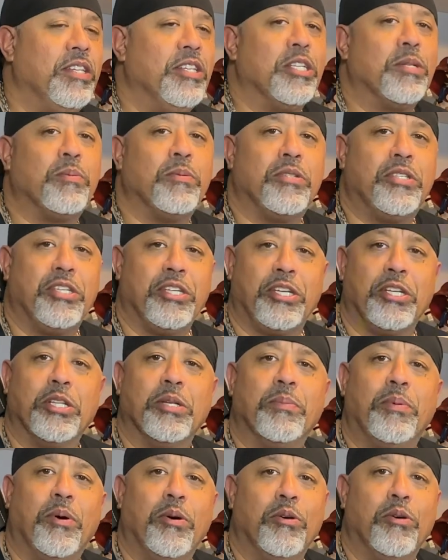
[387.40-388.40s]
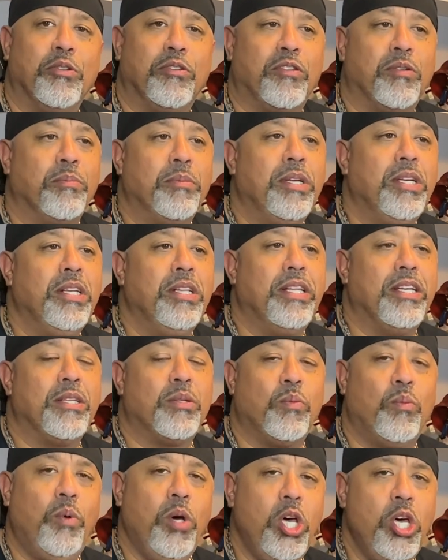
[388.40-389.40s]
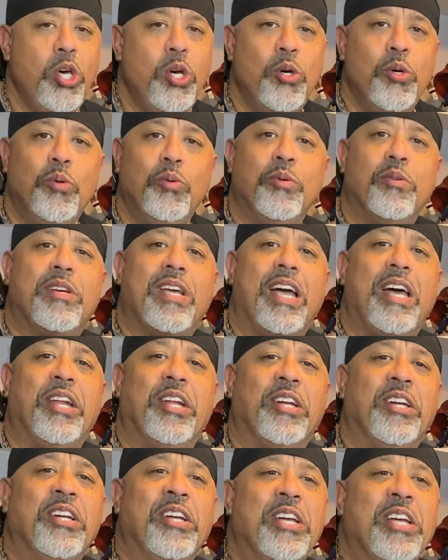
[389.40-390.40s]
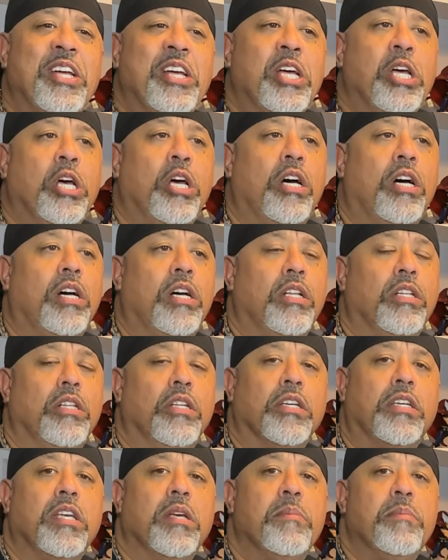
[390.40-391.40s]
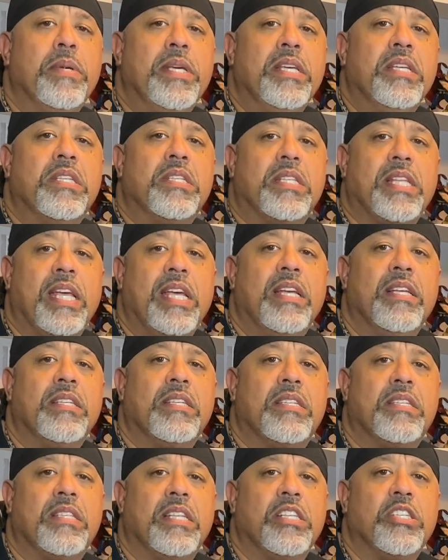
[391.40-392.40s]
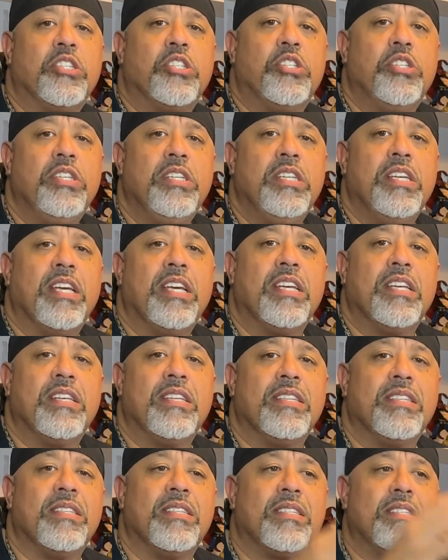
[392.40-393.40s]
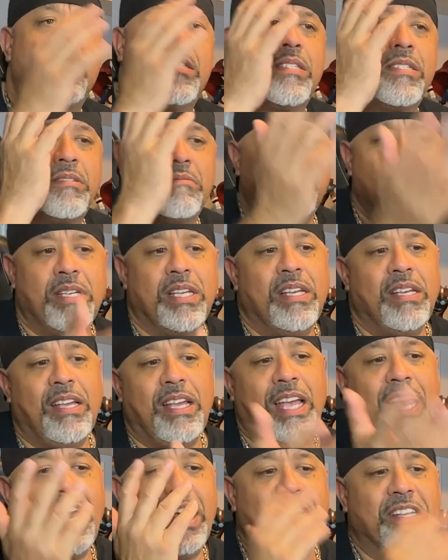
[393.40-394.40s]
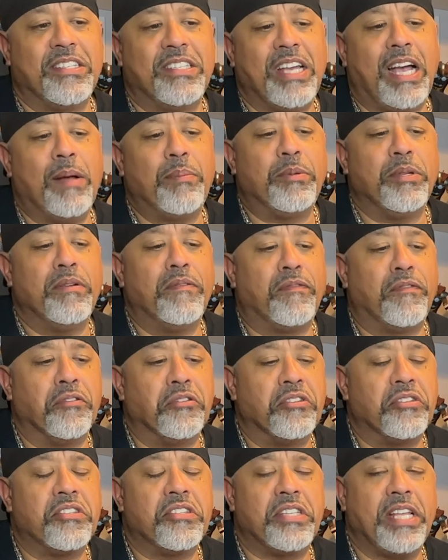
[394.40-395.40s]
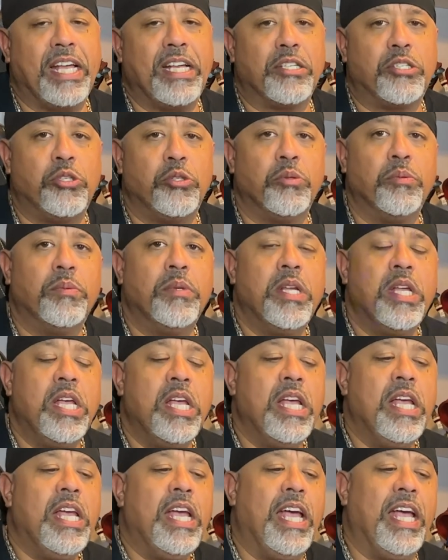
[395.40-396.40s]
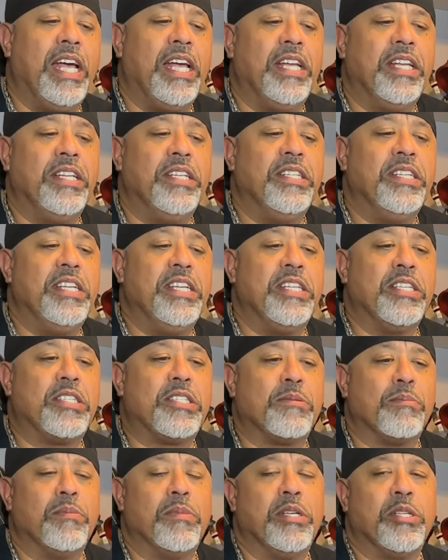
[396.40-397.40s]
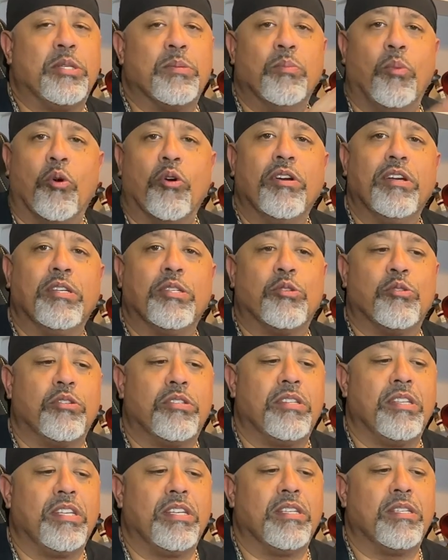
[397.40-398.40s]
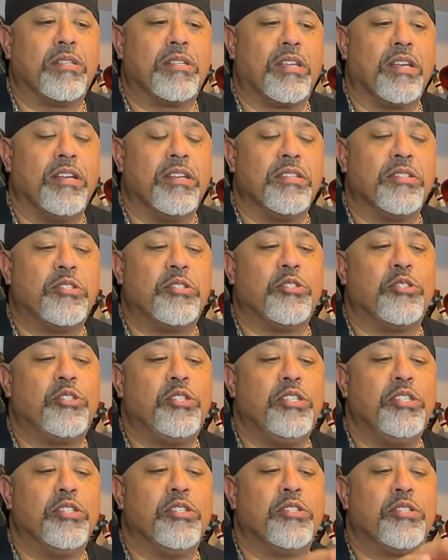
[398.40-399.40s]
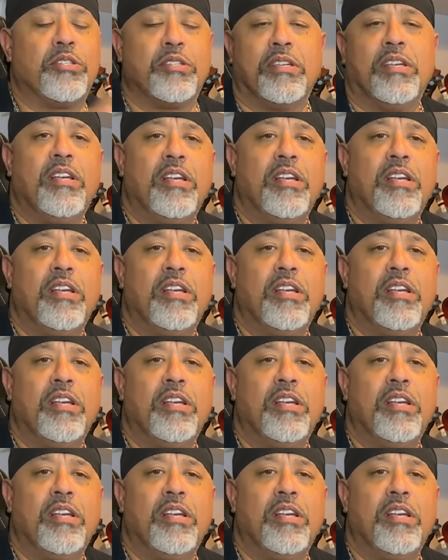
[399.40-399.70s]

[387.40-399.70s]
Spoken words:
this particular pose for me. That's woo kind of look at me stance that she has had adopted for the statue, and it's more interesting is because she is